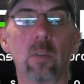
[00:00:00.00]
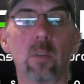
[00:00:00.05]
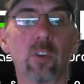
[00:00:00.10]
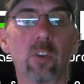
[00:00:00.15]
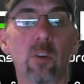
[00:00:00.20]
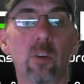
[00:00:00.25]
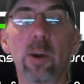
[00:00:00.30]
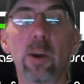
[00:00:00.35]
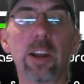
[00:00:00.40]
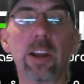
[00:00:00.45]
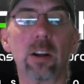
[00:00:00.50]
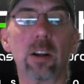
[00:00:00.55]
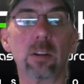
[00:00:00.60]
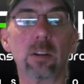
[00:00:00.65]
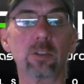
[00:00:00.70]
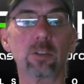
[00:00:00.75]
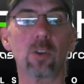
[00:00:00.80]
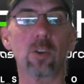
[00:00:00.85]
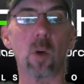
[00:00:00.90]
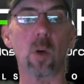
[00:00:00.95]
for everybody
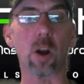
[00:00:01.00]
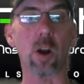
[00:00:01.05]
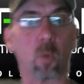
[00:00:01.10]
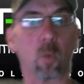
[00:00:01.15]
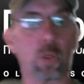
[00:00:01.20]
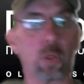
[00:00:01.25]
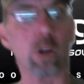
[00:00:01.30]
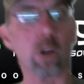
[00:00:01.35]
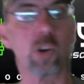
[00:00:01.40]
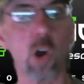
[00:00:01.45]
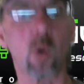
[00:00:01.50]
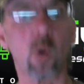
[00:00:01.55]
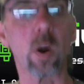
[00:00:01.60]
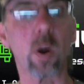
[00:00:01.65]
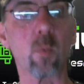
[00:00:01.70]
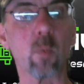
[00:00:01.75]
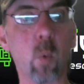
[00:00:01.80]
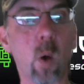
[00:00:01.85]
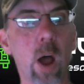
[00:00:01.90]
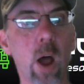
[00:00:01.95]
else going, they're
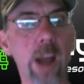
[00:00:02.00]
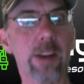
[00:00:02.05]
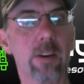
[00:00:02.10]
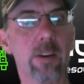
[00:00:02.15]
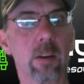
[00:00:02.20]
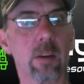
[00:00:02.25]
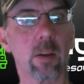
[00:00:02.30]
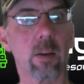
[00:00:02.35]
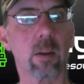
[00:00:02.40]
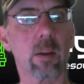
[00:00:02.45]
doing what?